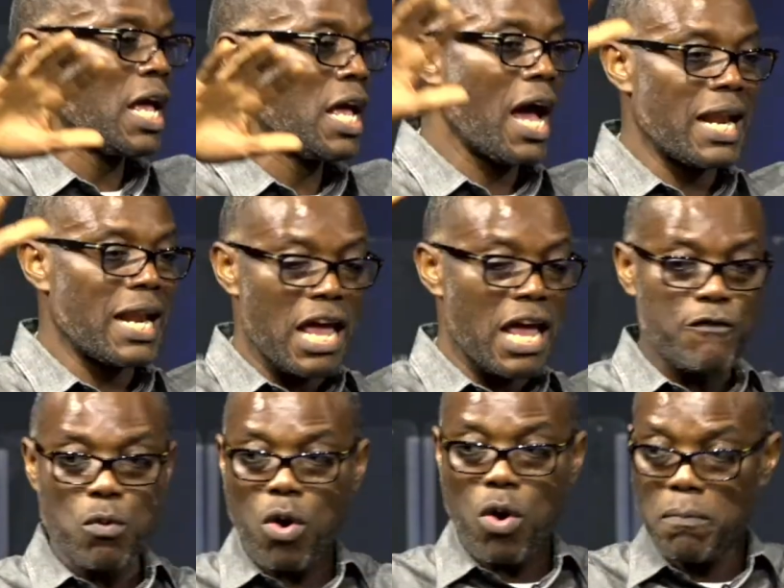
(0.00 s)
and every
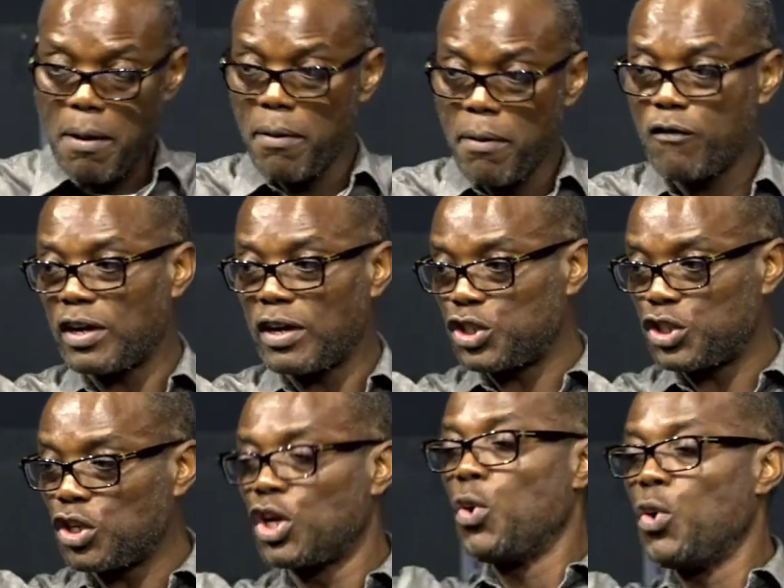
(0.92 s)
one member of our church
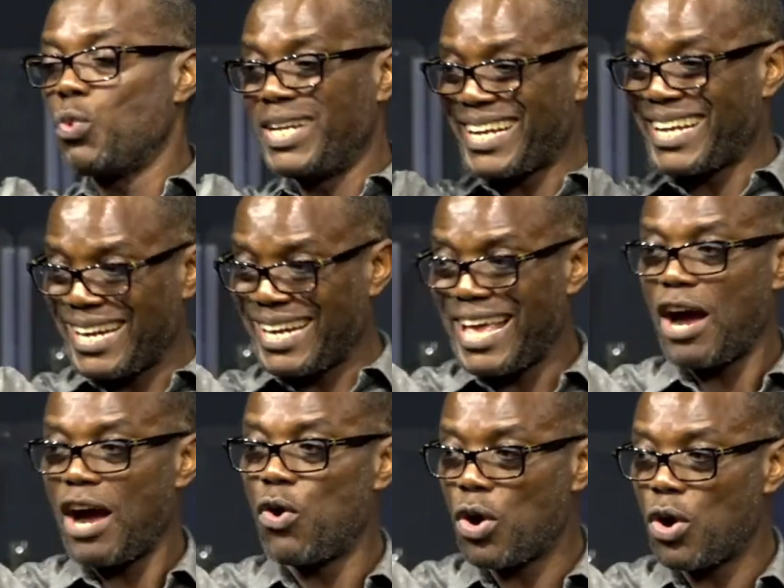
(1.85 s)
will declare,
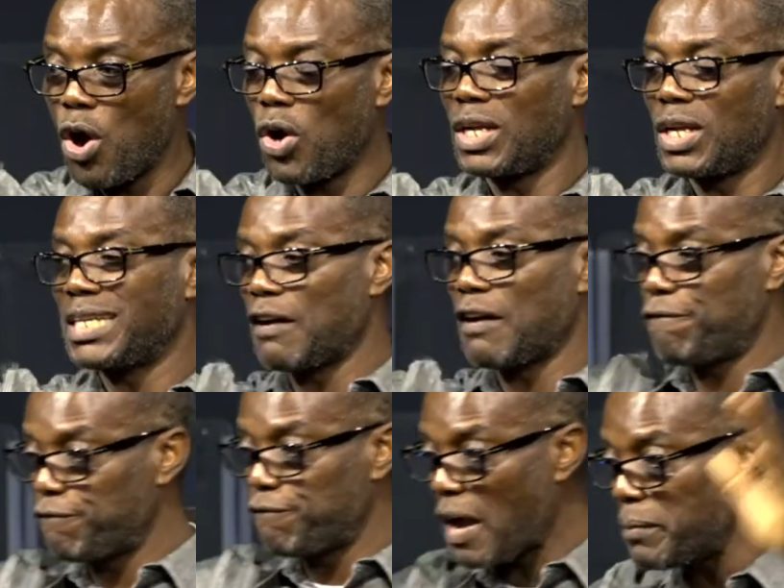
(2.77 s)
oh God, that their
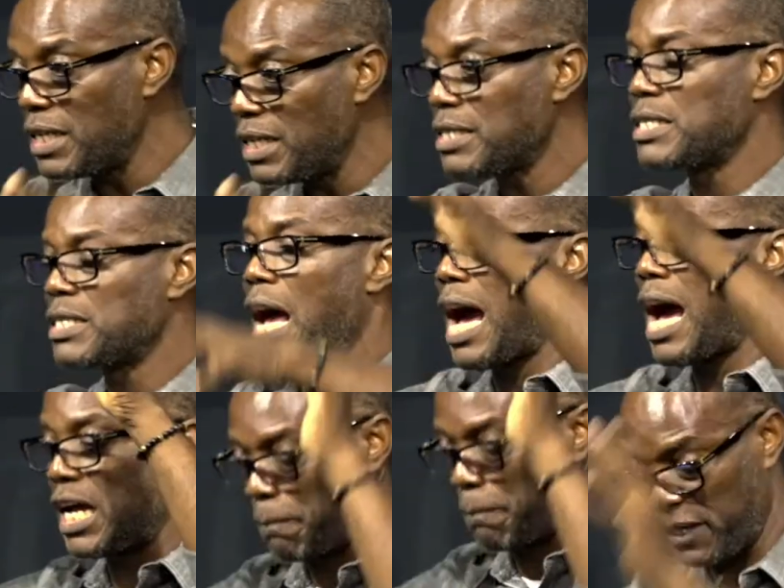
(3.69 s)
families are
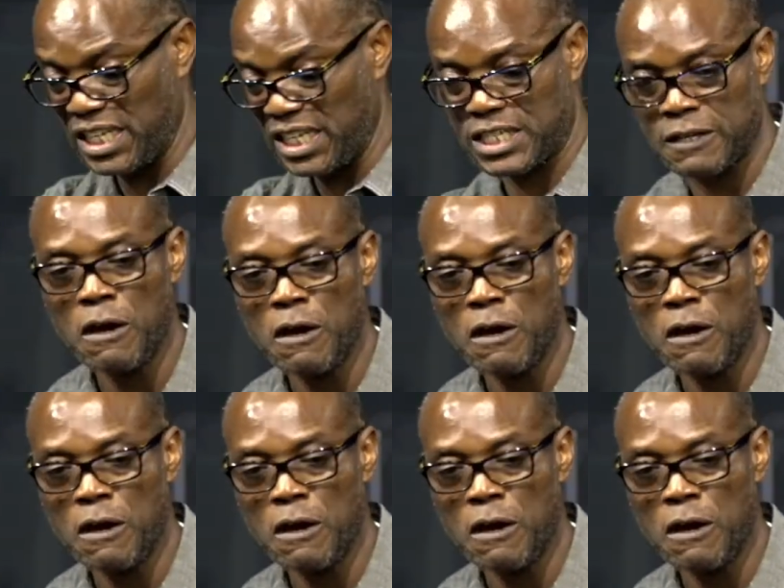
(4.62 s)
at peace.